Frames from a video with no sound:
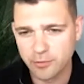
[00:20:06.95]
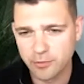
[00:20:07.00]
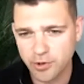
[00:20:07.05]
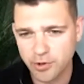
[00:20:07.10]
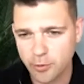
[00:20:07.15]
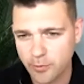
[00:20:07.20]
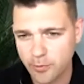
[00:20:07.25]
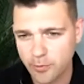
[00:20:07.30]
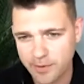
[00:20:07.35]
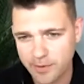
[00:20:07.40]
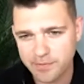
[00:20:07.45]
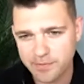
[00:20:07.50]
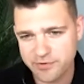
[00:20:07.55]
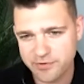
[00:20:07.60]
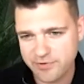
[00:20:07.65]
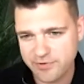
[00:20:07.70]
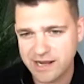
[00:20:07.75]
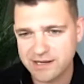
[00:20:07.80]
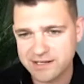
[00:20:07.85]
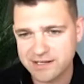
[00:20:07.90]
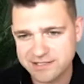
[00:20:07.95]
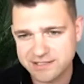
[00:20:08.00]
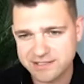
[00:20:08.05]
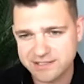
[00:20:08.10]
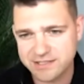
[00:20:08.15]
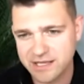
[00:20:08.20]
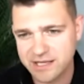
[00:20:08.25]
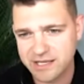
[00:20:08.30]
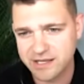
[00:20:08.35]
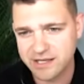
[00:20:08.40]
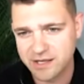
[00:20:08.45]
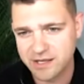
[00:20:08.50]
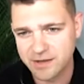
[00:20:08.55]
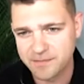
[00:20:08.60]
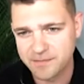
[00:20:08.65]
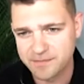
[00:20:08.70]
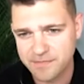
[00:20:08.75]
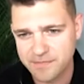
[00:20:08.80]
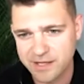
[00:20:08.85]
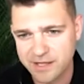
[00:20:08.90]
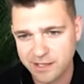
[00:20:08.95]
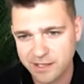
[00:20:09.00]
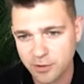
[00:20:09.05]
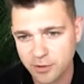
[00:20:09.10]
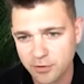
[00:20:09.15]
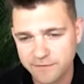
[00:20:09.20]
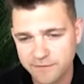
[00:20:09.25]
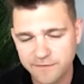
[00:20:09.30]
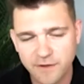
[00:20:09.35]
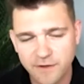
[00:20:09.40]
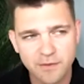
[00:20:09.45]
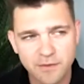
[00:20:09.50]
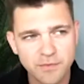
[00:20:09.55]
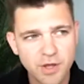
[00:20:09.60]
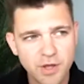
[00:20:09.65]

way up the ranks in the law firm,